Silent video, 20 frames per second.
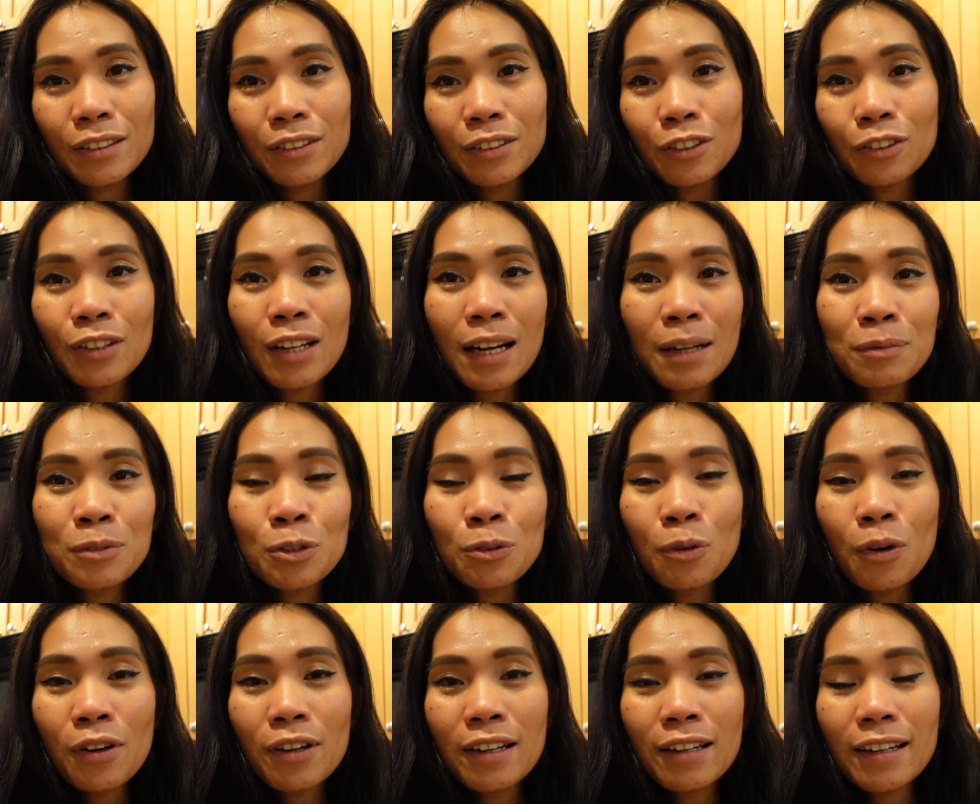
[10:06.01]
don't have to
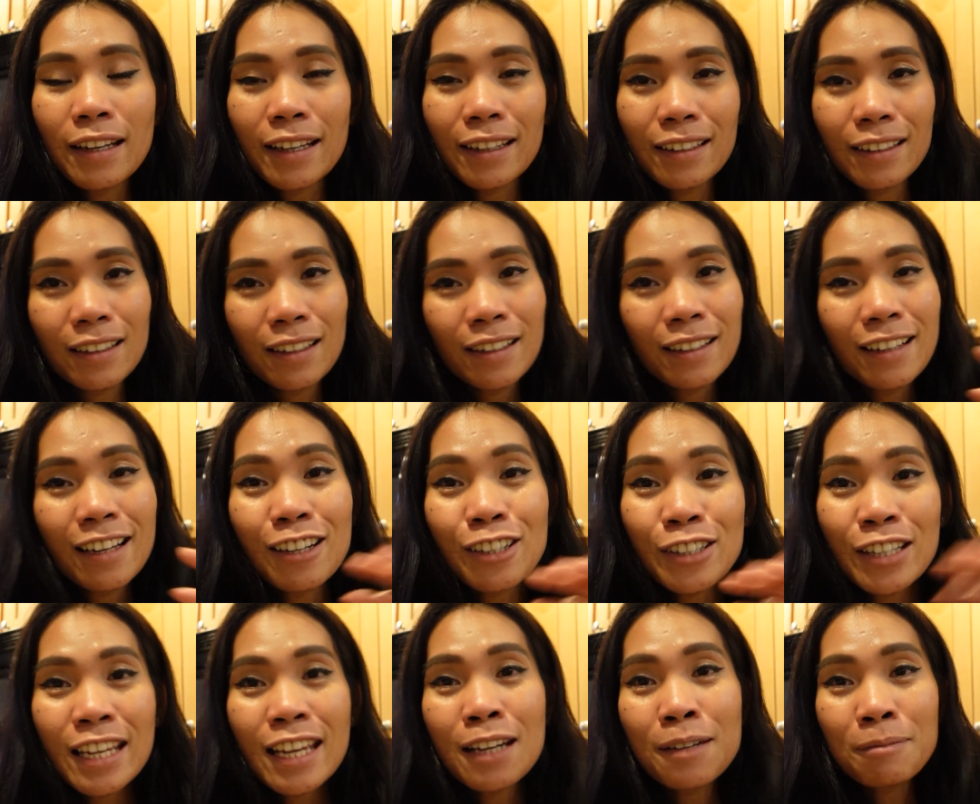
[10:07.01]
worry like
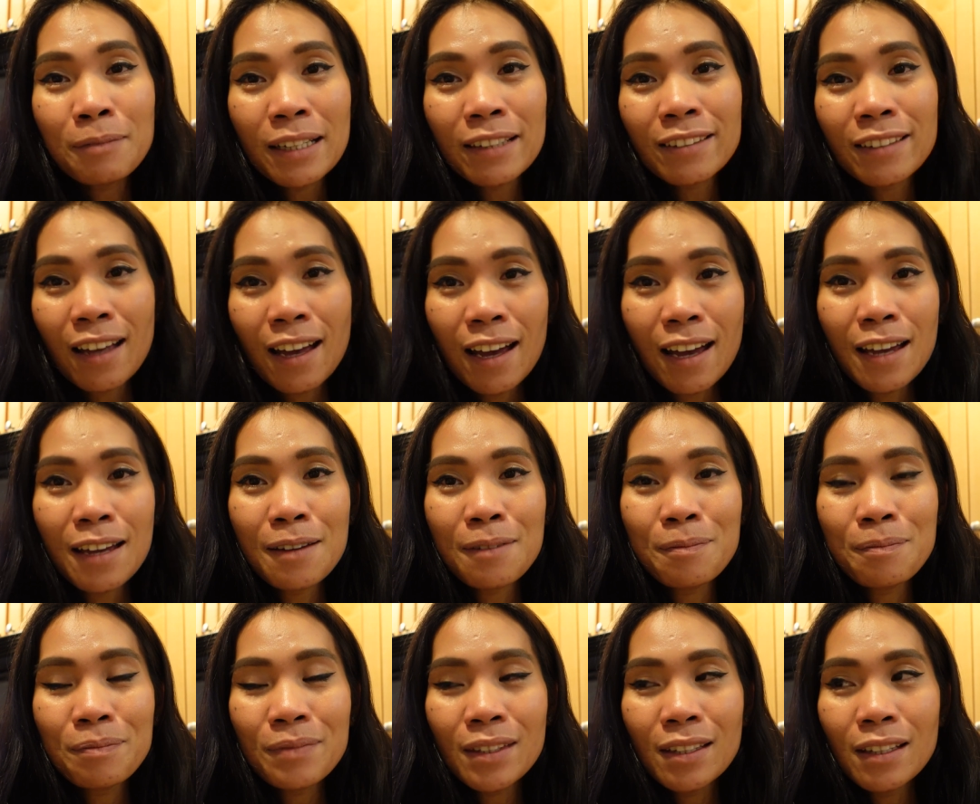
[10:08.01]
hurrying my
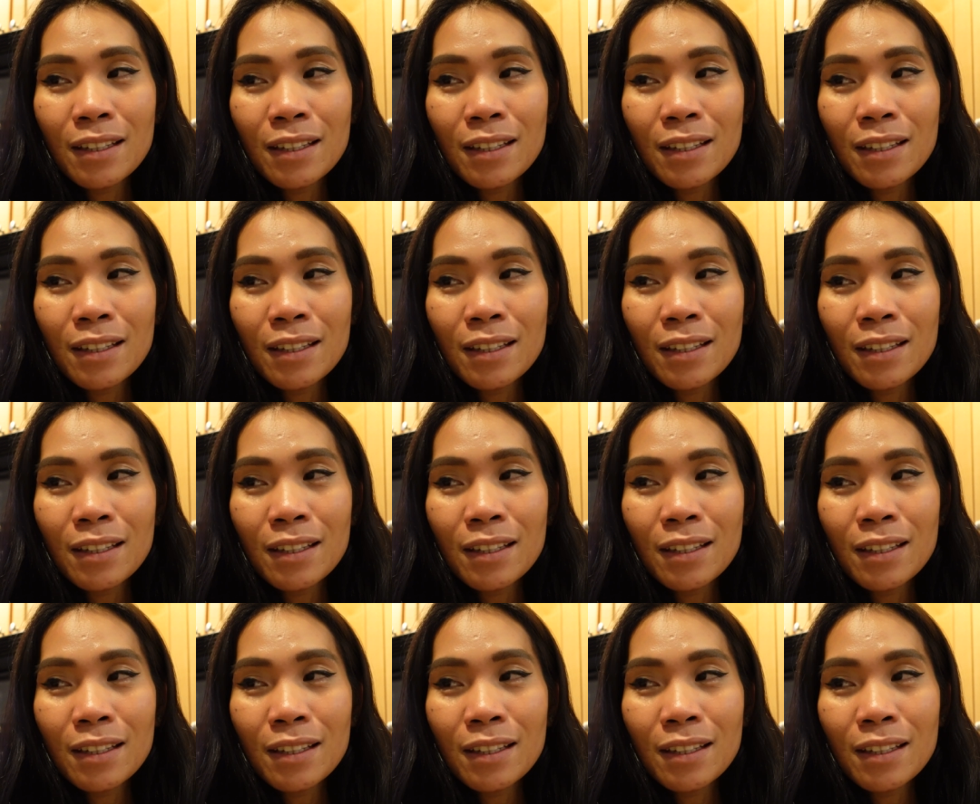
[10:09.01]
time